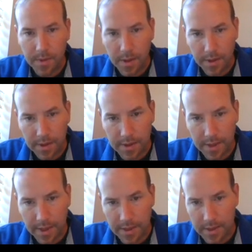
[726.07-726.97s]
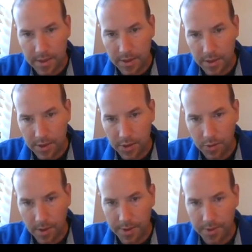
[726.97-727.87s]
In this case, this is just a 2
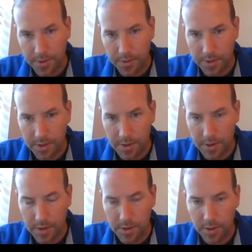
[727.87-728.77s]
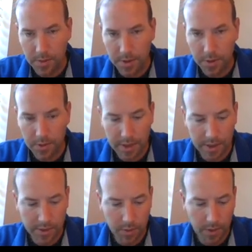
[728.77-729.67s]
by 2. So this 2 by 2 is
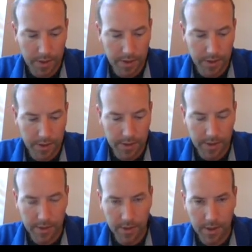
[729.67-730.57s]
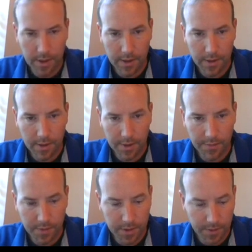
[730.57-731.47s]
actually quite easy to take the
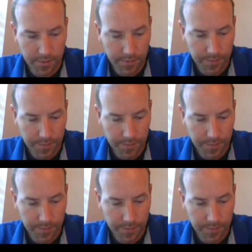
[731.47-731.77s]
inverse of.